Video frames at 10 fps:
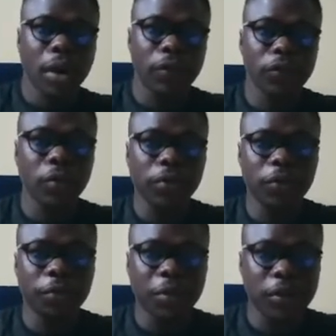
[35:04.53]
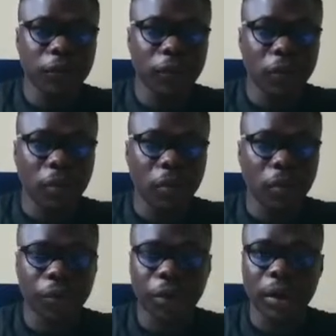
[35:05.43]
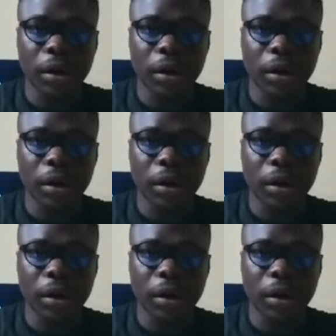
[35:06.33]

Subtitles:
I sold this page for I think